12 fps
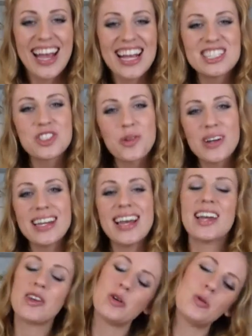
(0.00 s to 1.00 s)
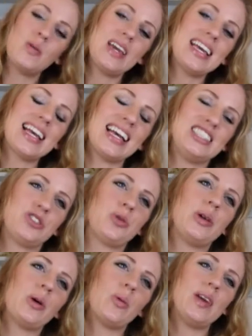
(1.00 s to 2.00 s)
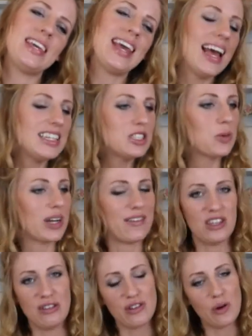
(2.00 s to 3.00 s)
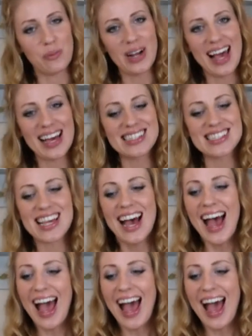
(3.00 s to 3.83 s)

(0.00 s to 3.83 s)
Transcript: Enjoy your week, enjoy your weekend, whatever you've got planned,